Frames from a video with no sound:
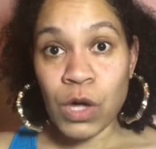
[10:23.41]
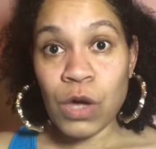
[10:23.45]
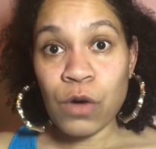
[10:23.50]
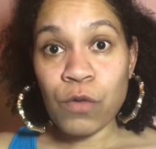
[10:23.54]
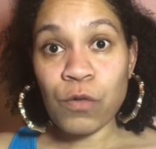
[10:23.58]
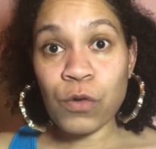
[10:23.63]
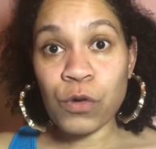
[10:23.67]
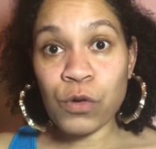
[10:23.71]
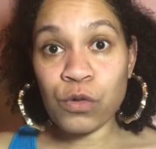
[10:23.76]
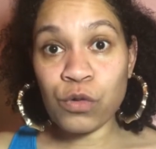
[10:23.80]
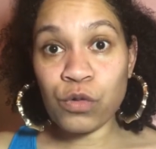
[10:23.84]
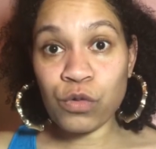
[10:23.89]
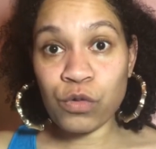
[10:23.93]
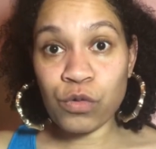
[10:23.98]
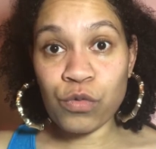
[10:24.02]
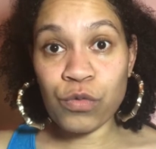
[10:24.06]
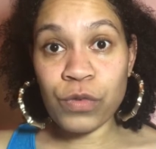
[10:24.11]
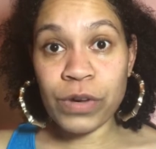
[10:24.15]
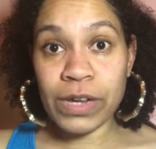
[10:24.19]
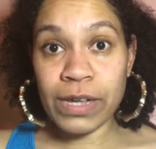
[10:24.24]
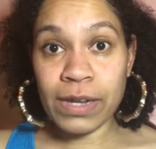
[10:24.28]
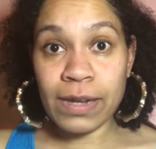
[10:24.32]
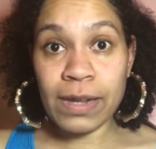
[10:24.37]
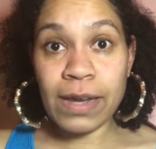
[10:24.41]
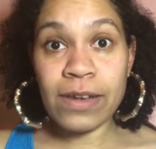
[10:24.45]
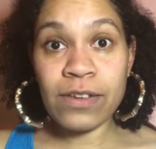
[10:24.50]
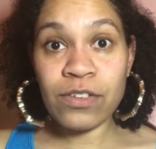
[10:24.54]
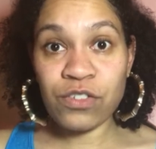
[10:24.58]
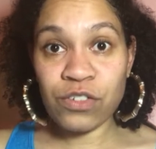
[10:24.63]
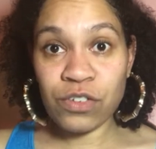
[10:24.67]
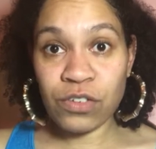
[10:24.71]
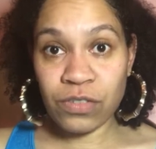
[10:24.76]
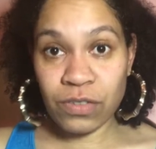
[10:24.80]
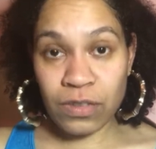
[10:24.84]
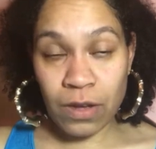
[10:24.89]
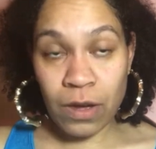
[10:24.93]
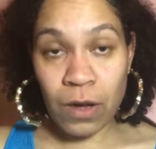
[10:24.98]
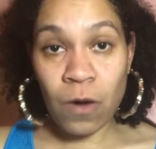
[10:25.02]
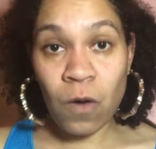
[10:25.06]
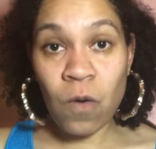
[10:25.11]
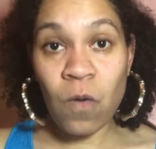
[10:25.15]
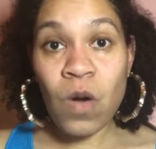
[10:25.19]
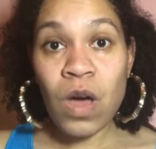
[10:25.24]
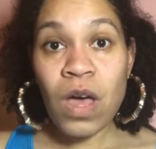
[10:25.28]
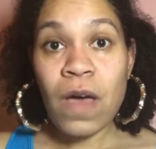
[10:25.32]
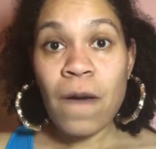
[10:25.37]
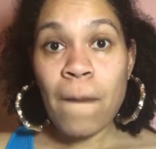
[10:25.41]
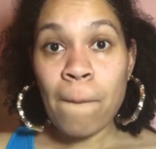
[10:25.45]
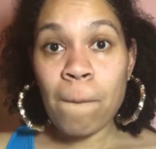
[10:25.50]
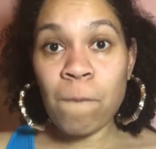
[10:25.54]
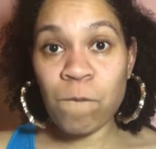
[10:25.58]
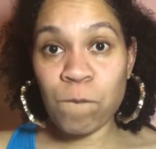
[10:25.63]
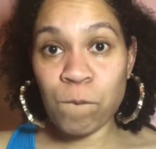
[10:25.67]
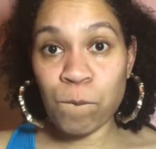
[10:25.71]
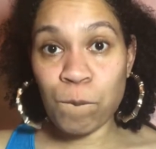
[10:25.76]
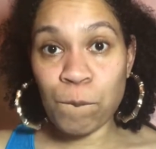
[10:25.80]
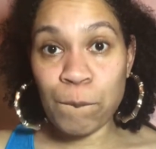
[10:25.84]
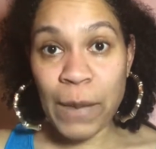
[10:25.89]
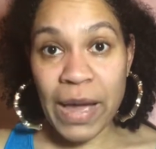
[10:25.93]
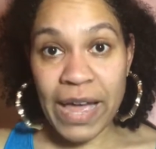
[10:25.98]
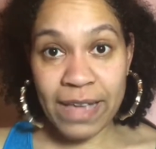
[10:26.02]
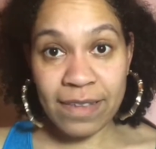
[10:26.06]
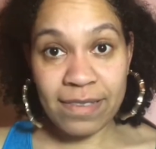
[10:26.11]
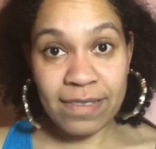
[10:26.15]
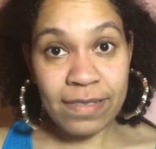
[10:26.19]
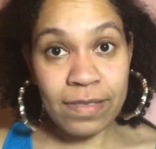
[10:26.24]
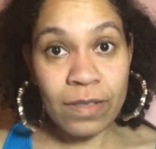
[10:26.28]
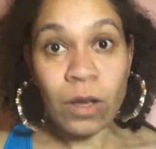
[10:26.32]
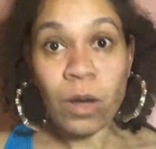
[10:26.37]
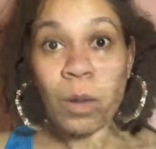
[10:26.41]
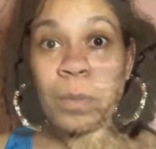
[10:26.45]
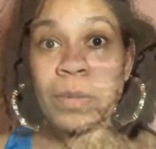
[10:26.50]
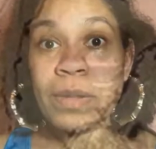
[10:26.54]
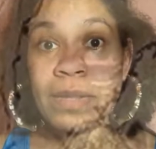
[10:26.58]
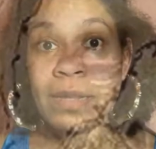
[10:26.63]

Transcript: for you to realize just how messed up